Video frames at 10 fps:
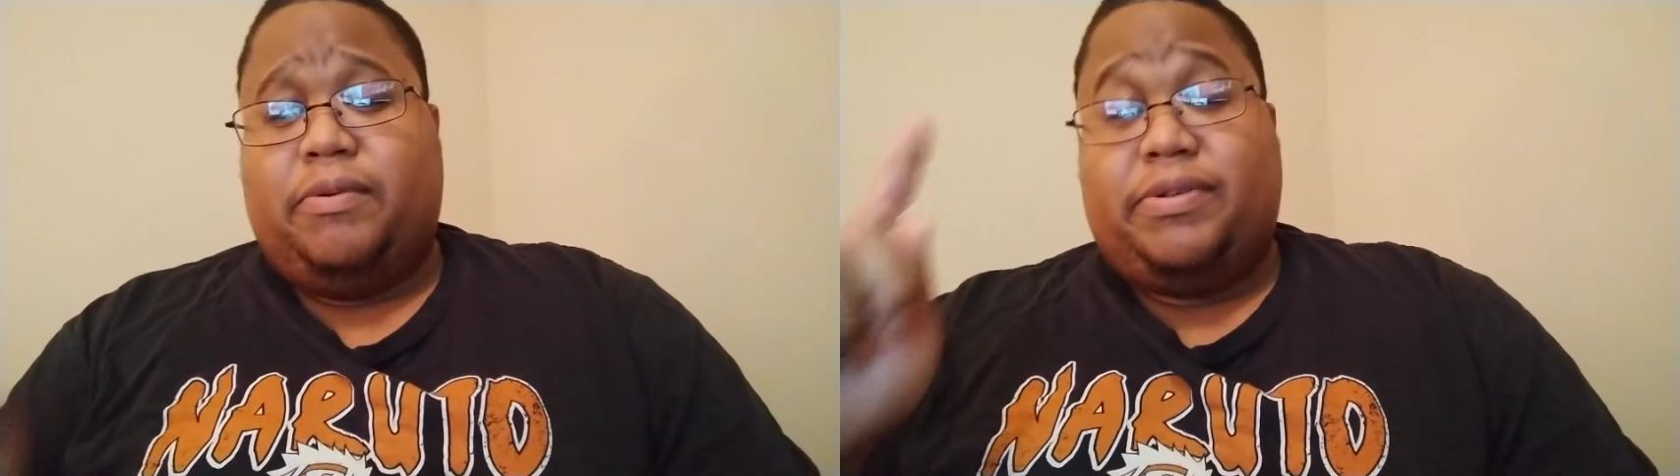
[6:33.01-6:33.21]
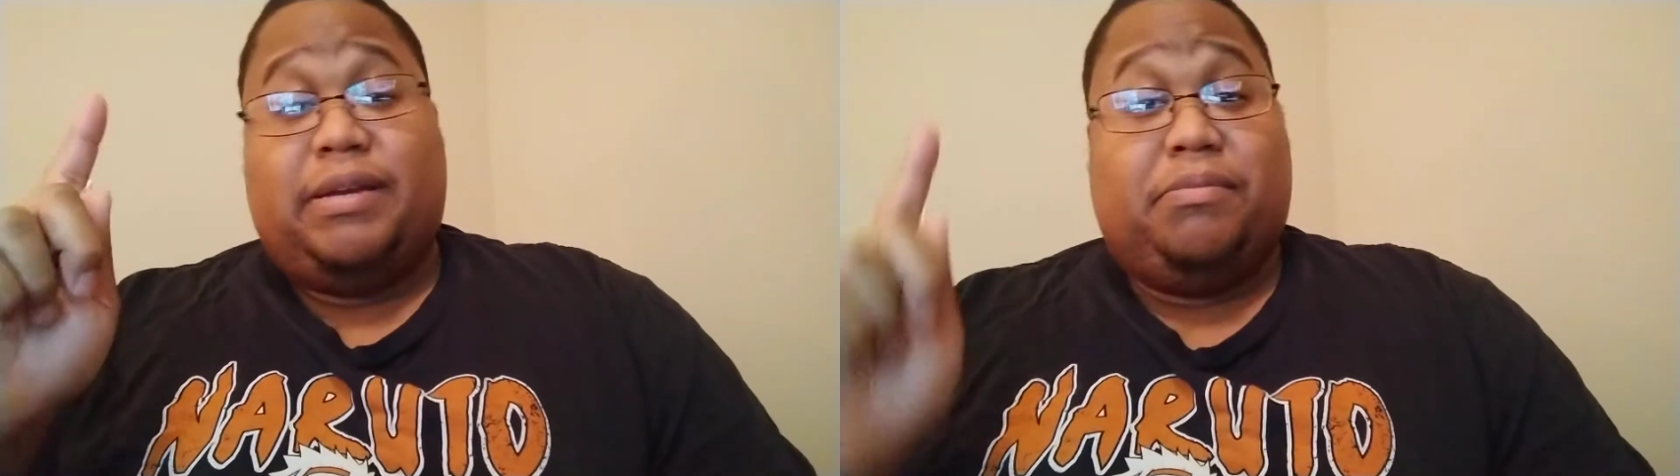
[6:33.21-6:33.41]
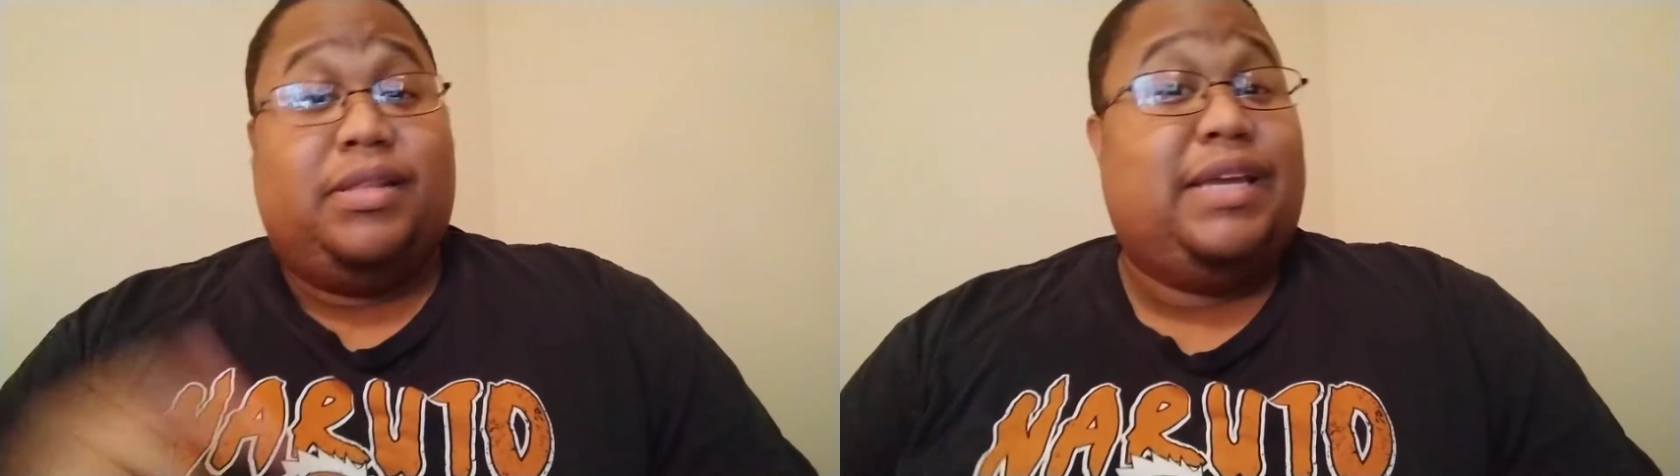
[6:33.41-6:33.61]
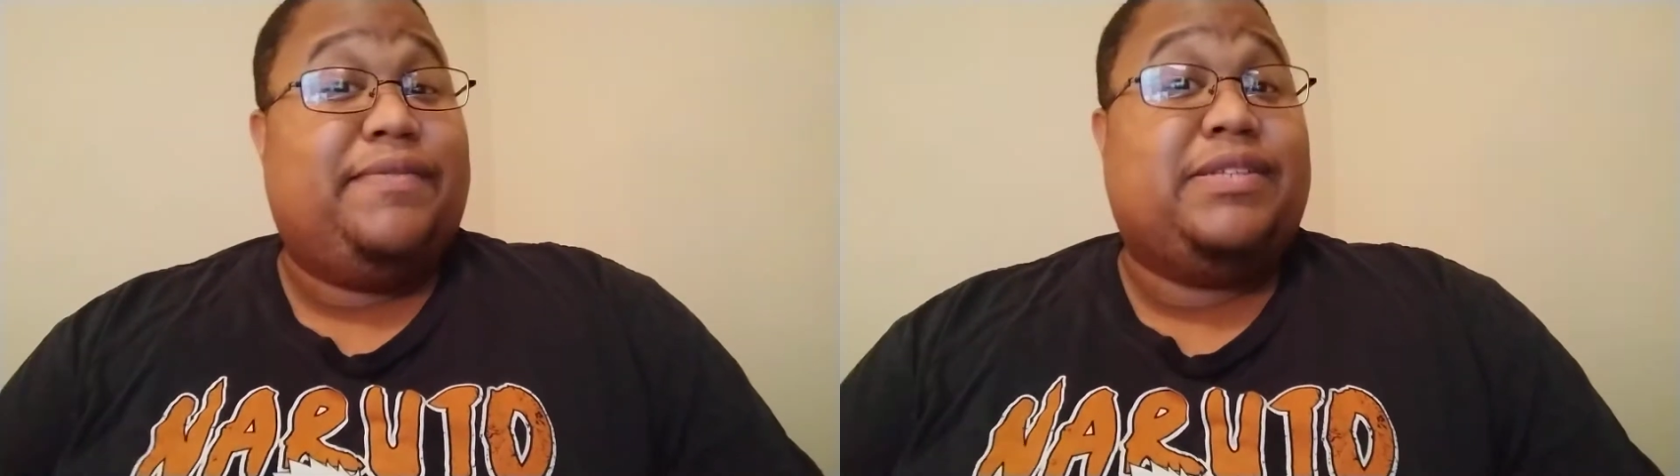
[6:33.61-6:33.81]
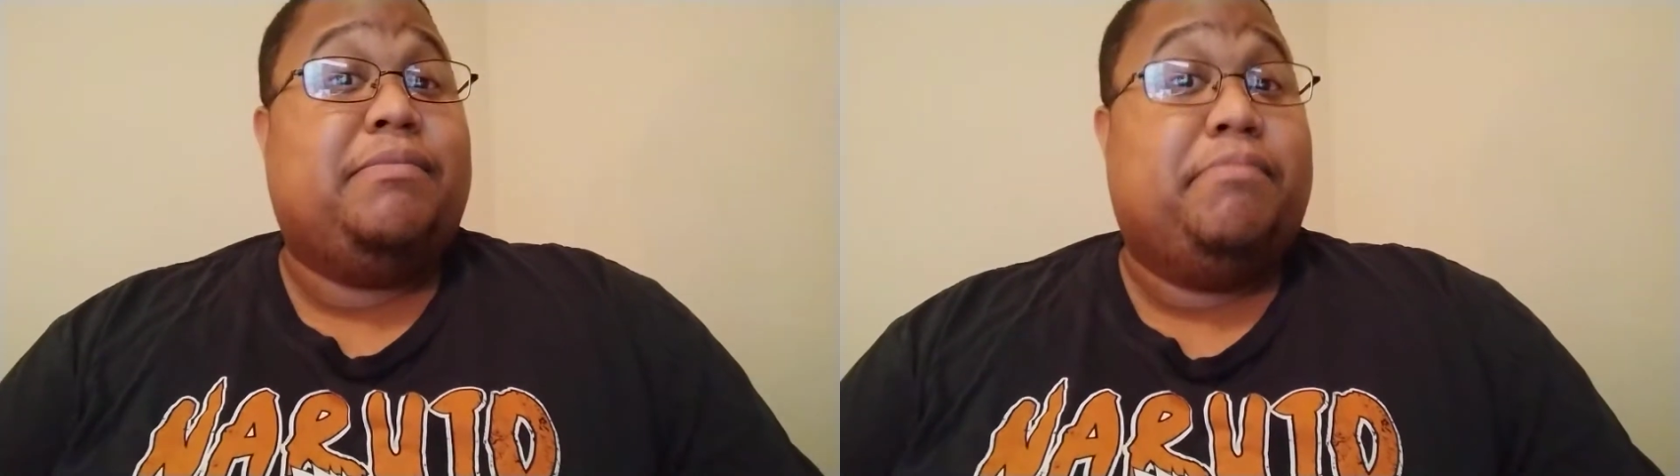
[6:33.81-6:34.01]
which I believe
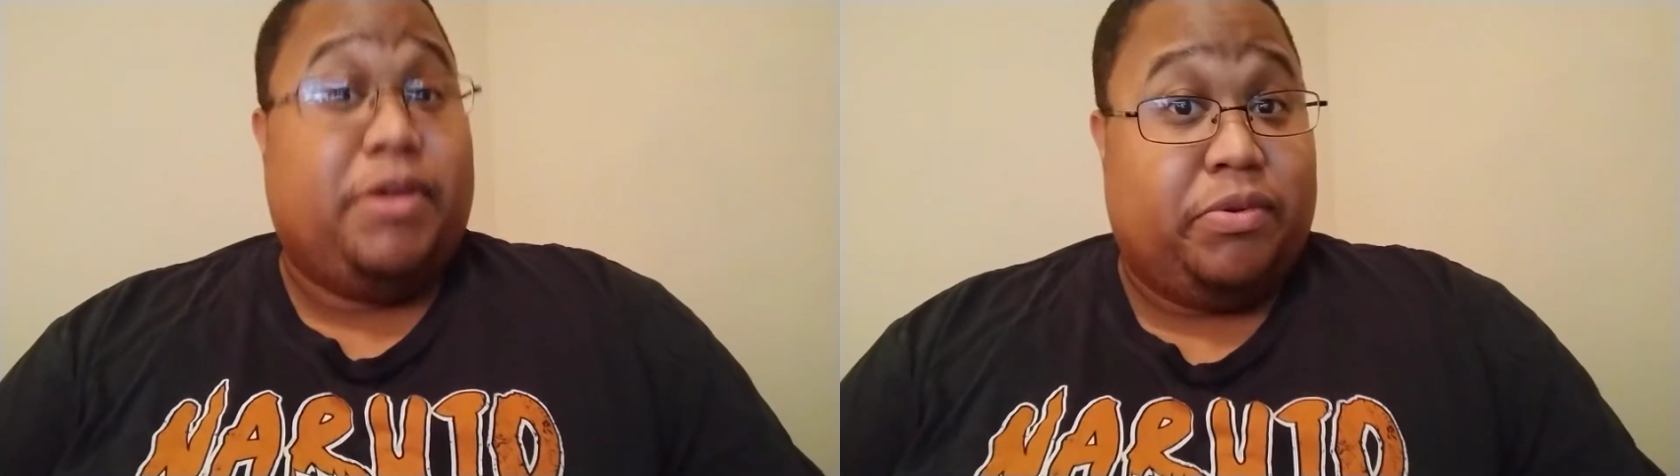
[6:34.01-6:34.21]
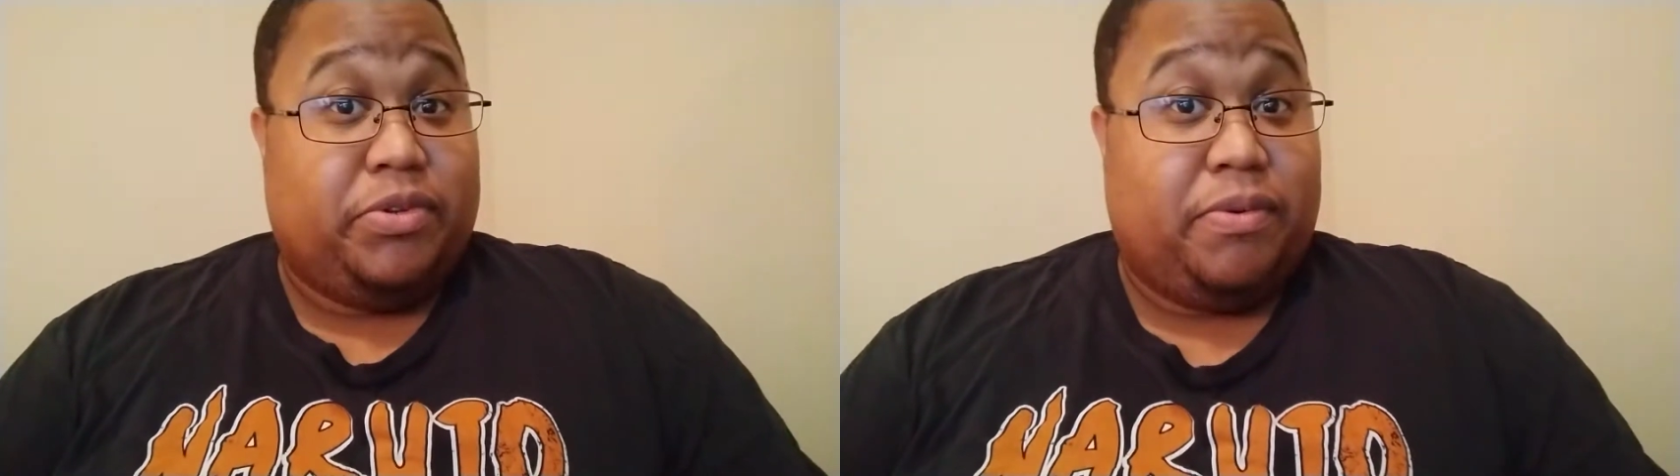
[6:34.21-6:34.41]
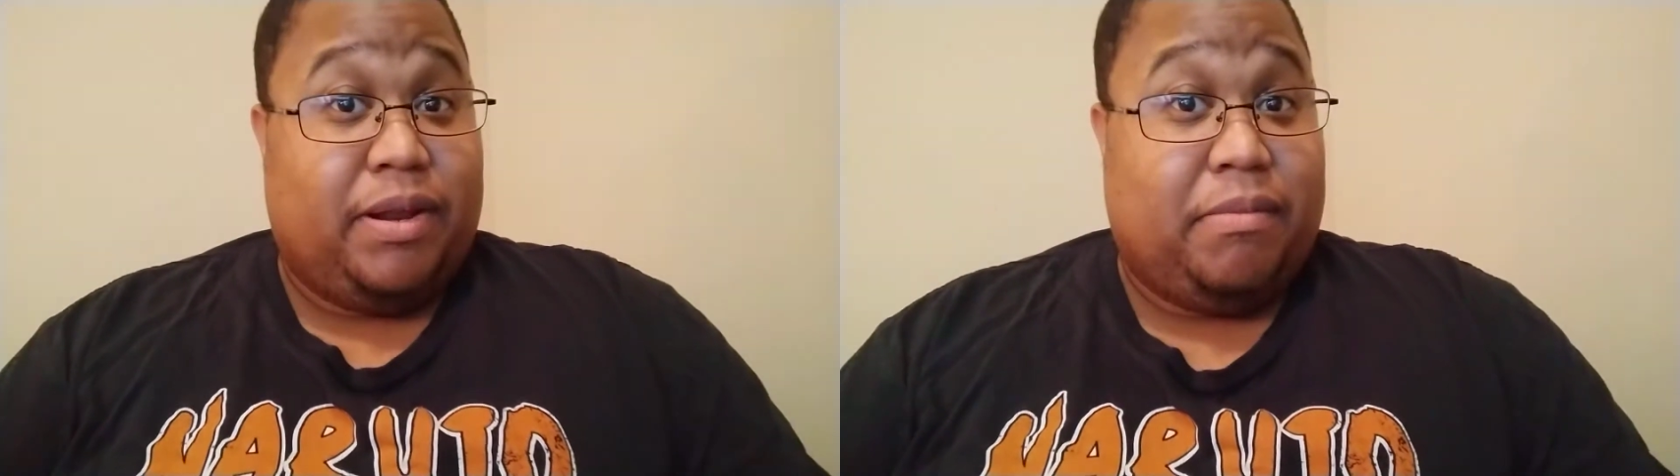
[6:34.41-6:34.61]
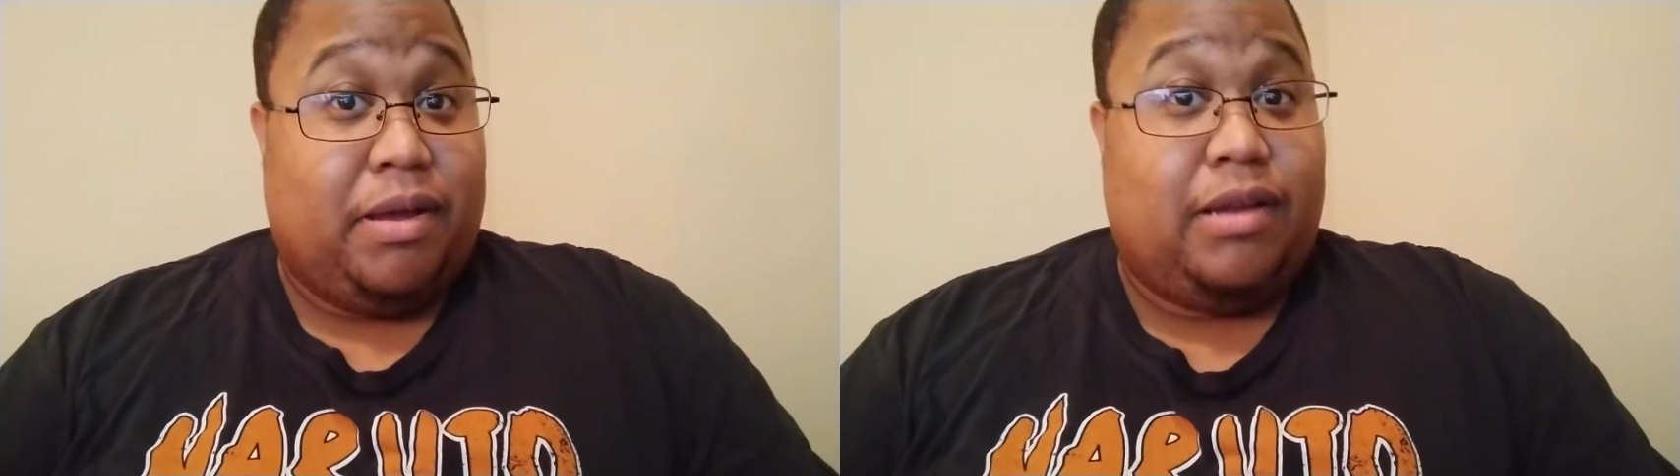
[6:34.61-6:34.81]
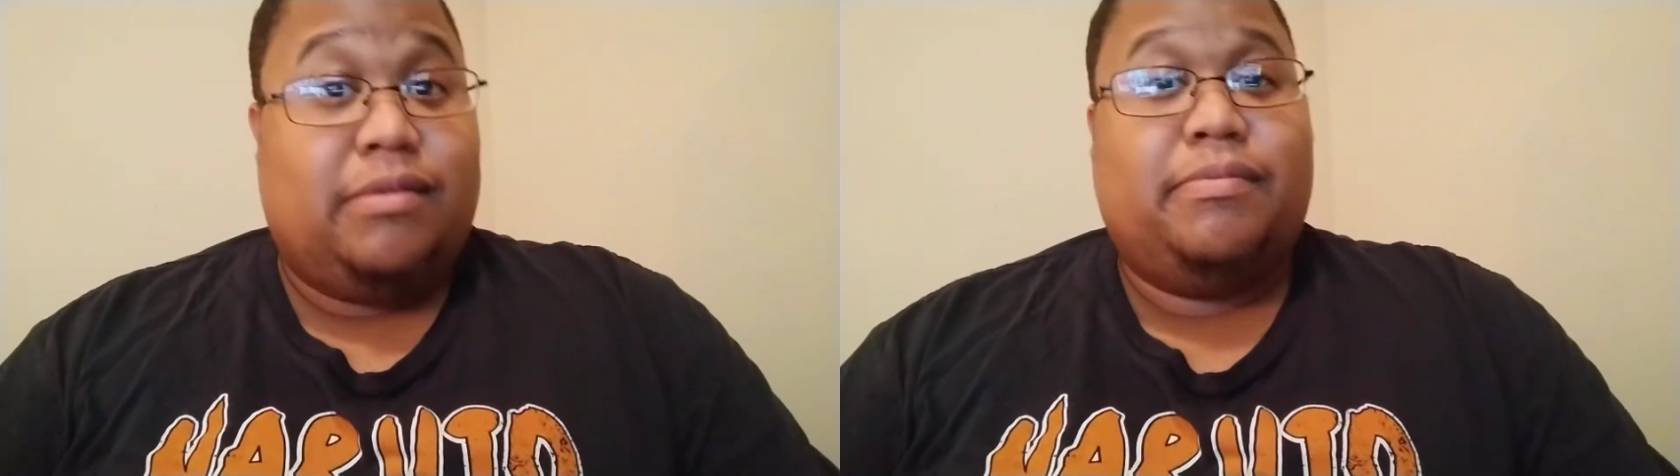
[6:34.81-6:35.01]
is Metal Tyrannomon,